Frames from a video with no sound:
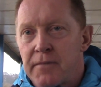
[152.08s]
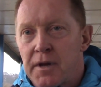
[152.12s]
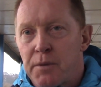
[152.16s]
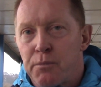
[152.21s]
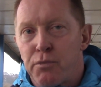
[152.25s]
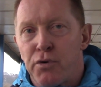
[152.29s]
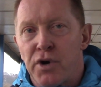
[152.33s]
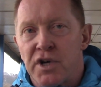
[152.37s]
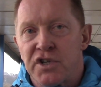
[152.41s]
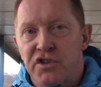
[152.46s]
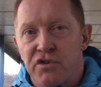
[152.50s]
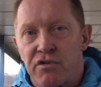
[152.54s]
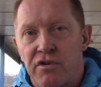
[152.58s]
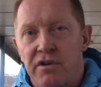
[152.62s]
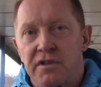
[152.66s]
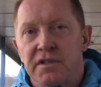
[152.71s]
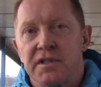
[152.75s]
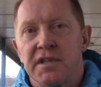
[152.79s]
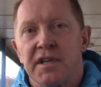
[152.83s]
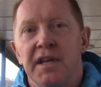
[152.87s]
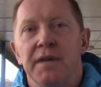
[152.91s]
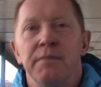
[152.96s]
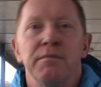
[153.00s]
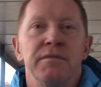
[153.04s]
pressure on
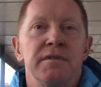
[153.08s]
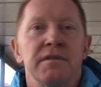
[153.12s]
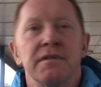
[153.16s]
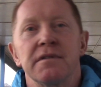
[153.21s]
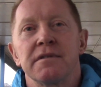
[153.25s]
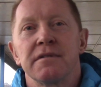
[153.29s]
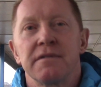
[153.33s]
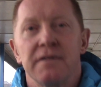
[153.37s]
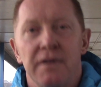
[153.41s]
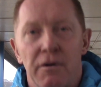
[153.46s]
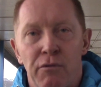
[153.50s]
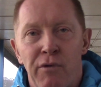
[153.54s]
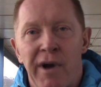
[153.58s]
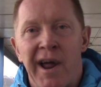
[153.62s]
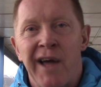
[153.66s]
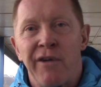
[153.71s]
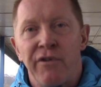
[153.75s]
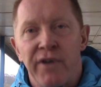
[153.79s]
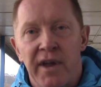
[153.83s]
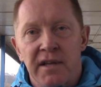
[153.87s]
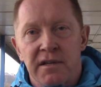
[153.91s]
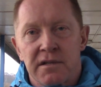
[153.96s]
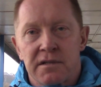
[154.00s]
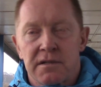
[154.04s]
teams
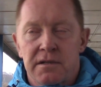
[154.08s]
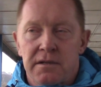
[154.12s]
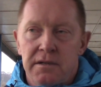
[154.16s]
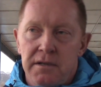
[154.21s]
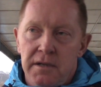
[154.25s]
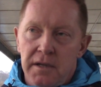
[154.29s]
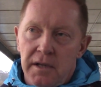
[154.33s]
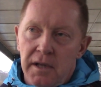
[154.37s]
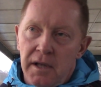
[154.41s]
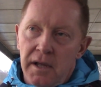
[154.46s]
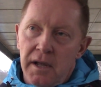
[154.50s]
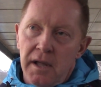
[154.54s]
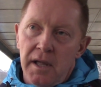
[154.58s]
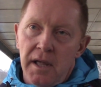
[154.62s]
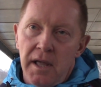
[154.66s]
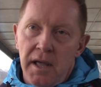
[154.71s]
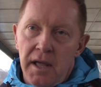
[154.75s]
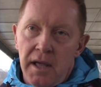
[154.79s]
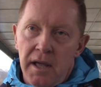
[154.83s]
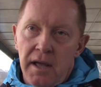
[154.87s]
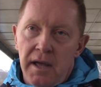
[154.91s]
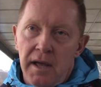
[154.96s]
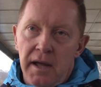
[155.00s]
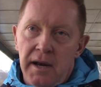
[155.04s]
around us,
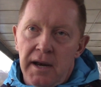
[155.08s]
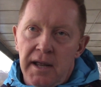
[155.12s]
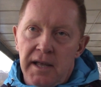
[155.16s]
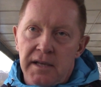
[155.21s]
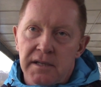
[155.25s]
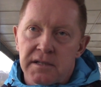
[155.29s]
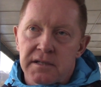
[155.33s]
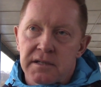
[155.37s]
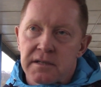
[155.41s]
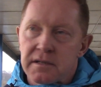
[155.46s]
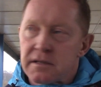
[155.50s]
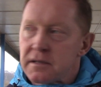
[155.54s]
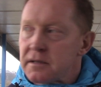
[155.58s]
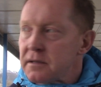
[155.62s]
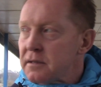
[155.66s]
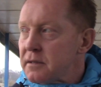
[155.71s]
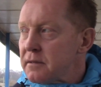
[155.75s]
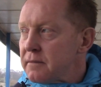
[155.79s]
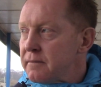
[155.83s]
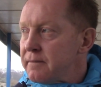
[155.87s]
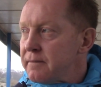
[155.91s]
and that's